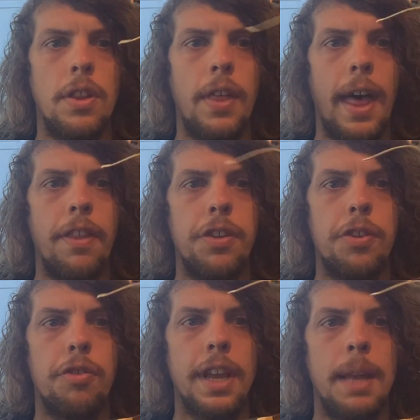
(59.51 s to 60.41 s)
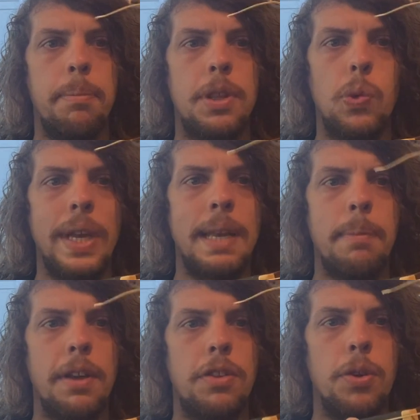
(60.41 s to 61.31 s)
There's a string in between
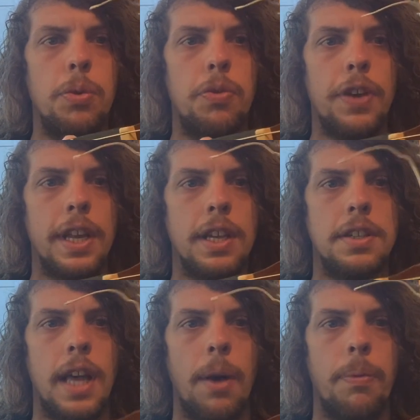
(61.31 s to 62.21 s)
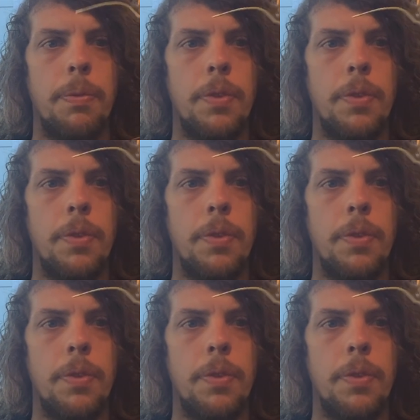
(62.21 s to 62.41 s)
my 2 fingers now.